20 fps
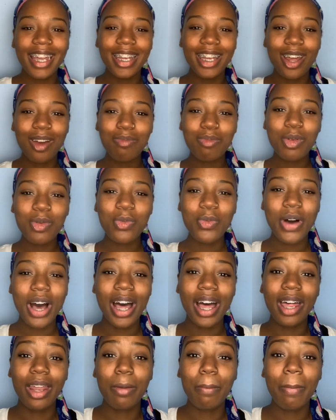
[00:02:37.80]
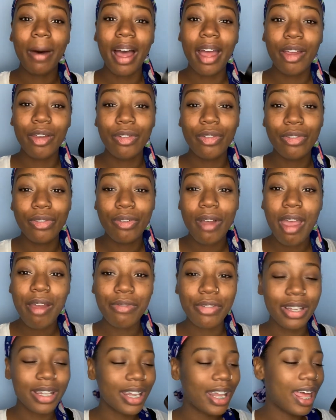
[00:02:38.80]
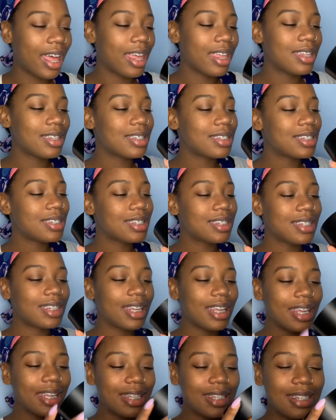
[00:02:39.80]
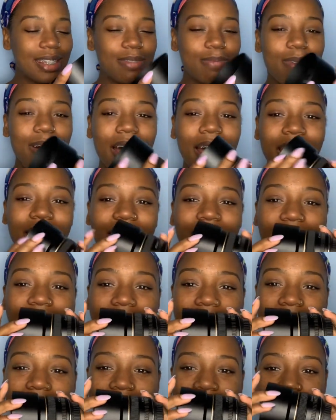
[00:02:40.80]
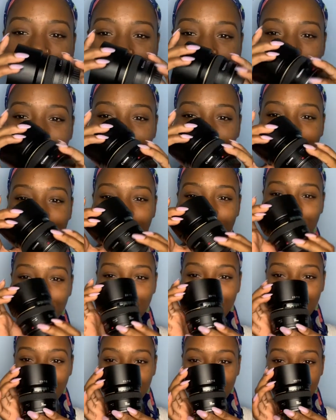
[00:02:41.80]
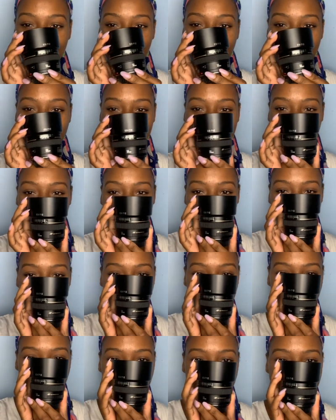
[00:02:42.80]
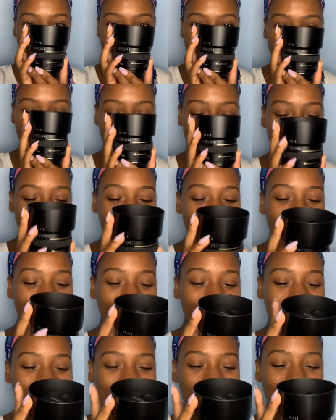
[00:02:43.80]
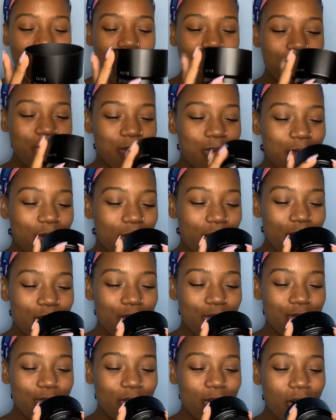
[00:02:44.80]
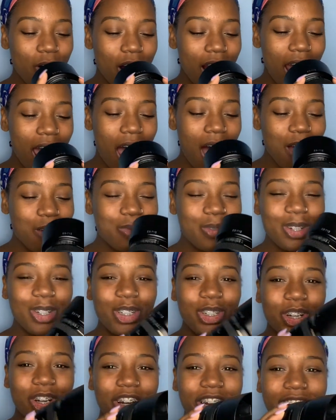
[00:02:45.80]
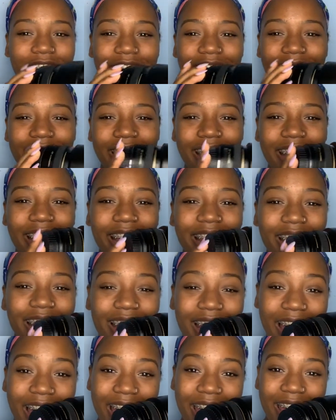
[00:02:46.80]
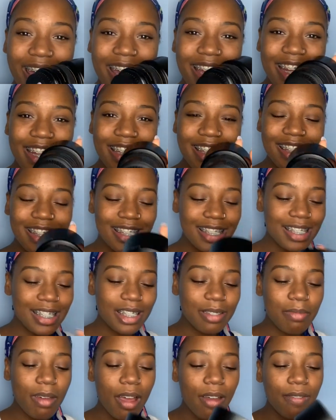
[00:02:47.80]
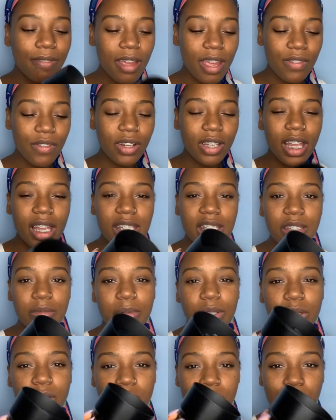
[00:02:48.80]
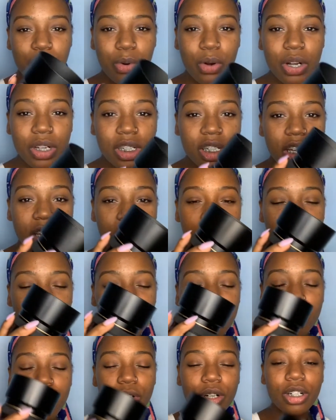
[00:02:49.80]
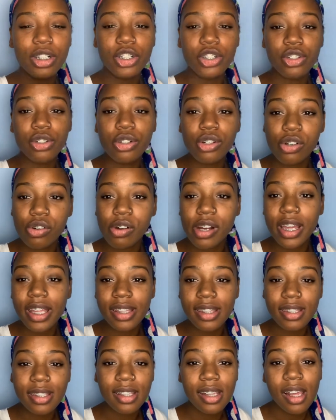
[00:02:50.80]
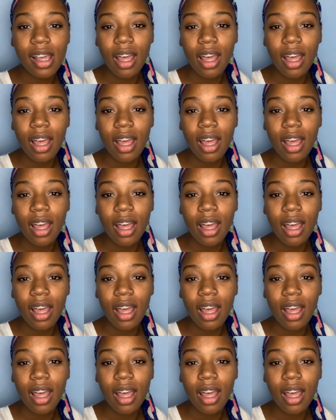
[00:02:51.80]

Number one, my favorite lens is my Canon 50 millimeter 1.4 aperture lens. This is my favorite lens to be doing portrait portraits.